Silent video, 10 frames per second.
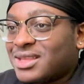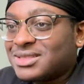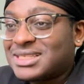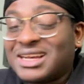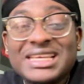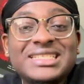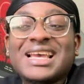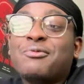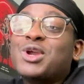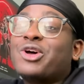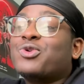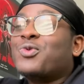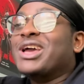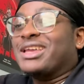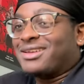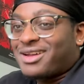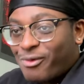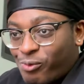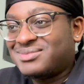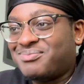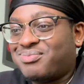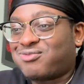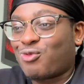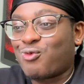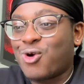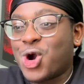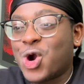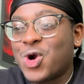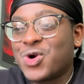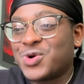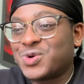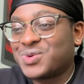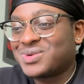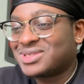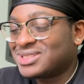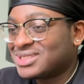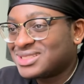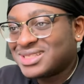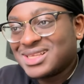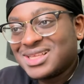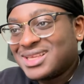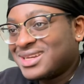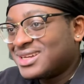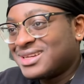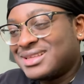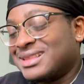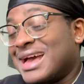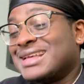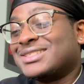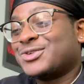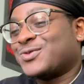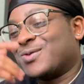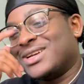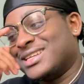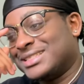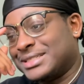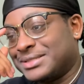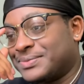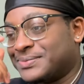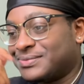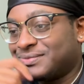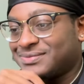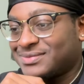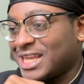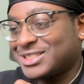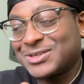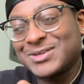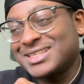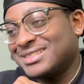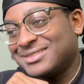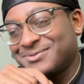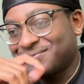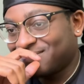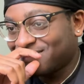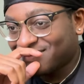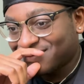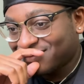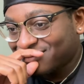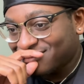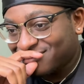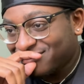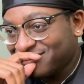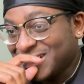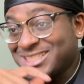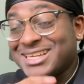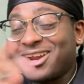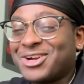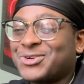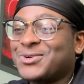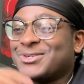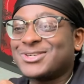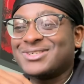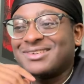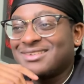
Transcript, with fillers: Tell Kise we on the way. Bro. That's crazy. That's crazy. Shout out Kuroko.